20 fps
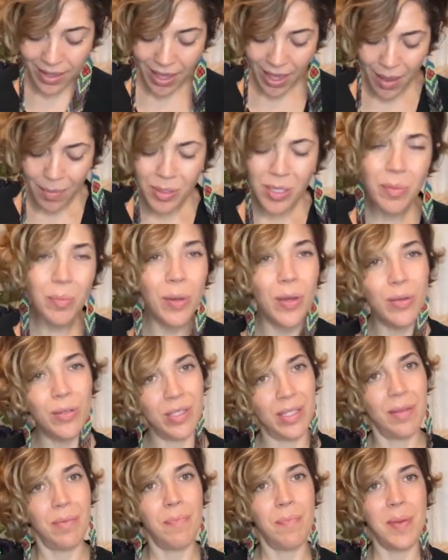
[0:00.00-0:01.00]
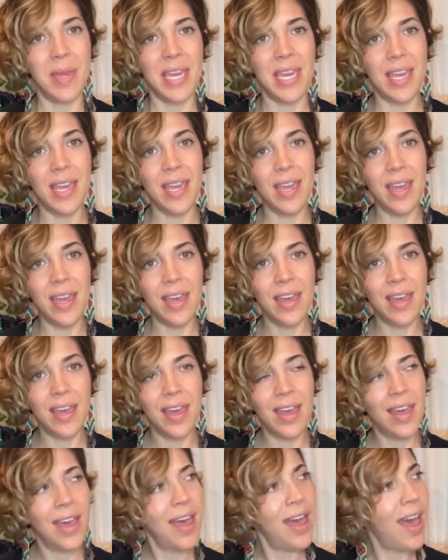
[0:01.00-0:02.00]
I'm supposed to be
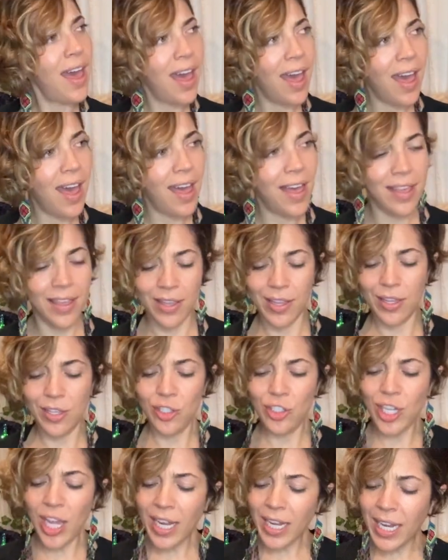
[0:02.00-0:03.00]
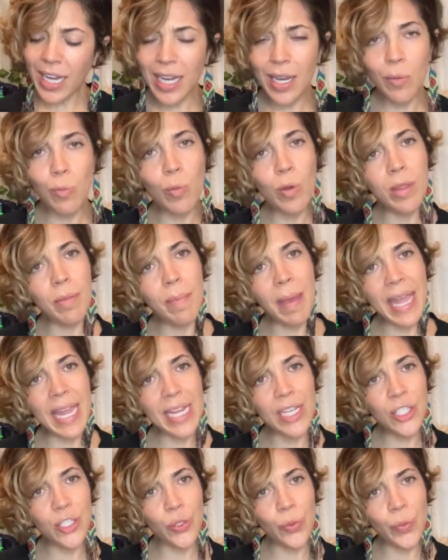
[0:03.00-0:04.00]
checking in with my
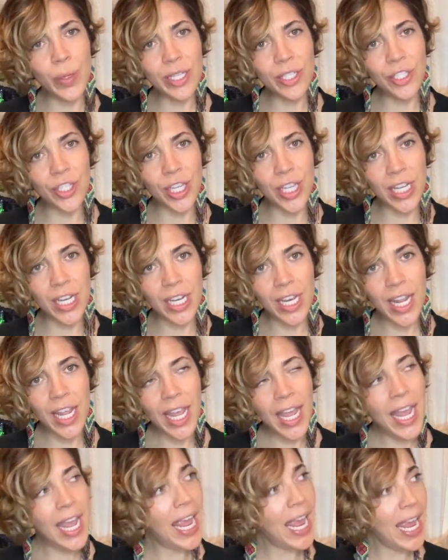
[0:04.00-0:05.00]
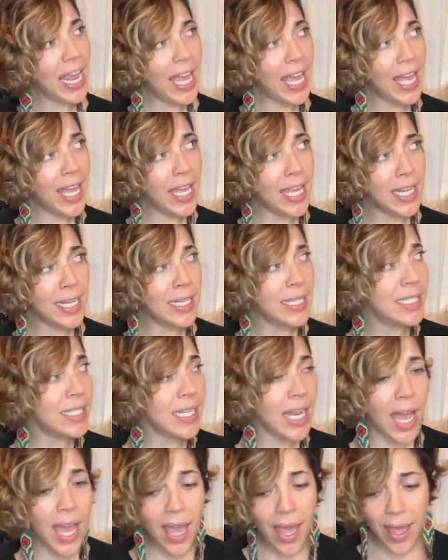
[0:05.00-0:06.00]
intuition, and
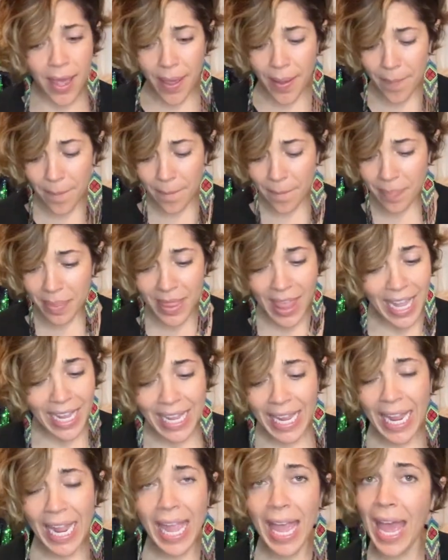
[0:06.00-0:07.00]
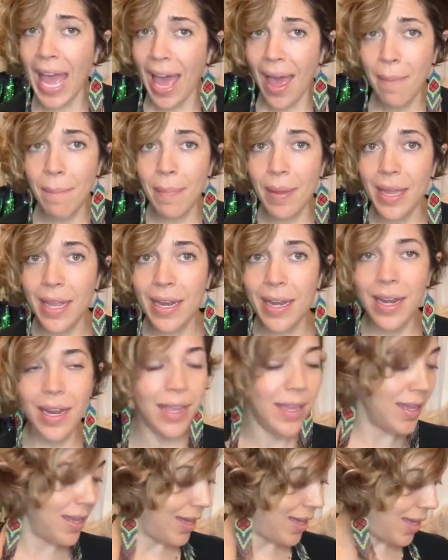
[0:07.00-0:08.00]
that can't happen
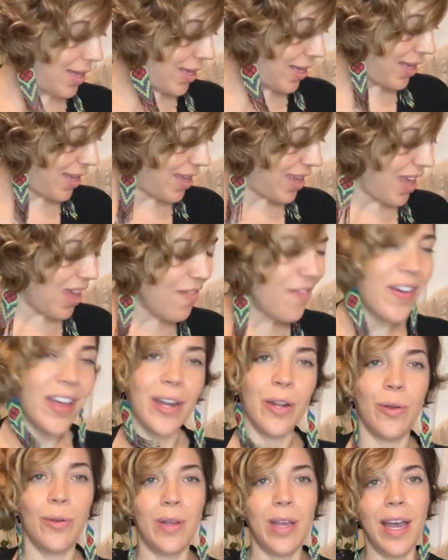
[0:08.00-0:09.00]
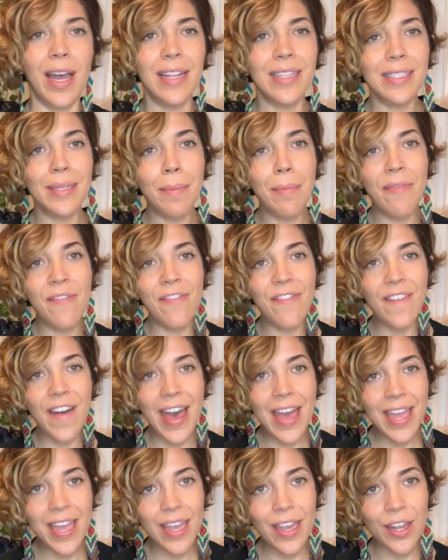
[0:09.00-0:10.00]
if I don't got some
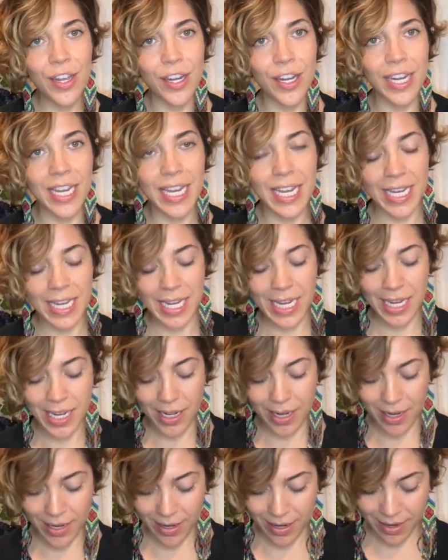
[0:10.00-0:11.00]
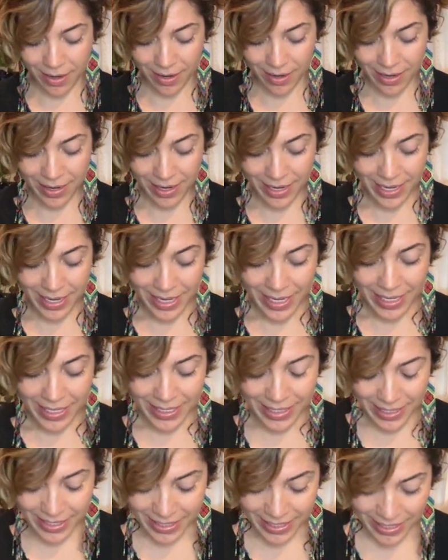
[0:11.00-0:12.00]
fire in here.
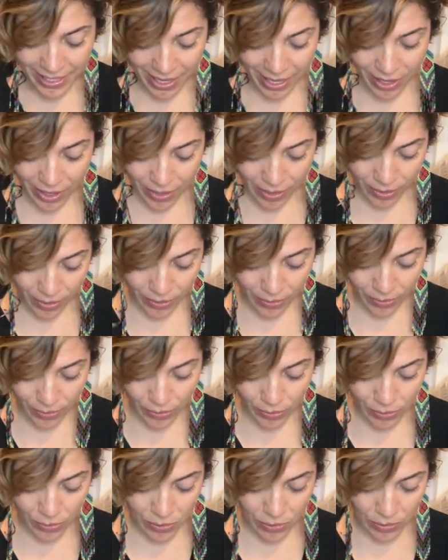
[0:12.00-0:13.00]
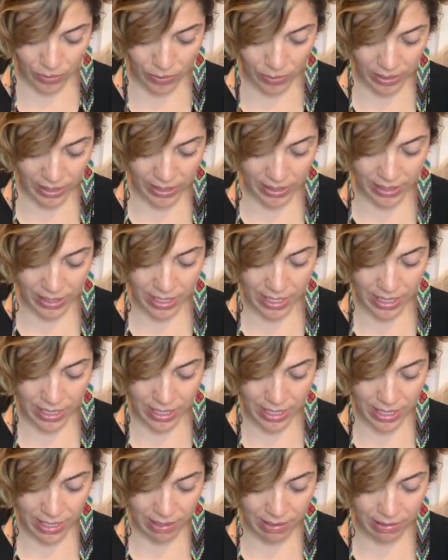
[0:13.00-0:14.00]
So, ooh, it's a
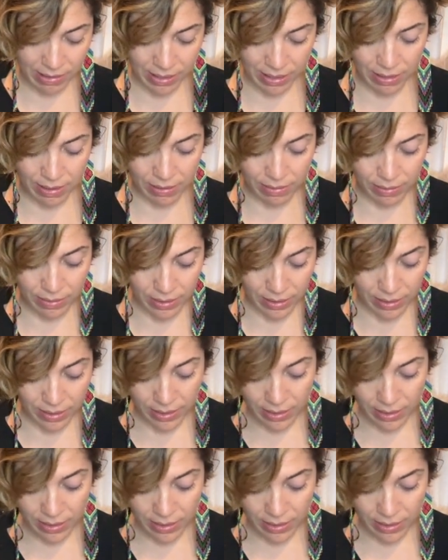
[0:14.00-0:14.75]
little loose.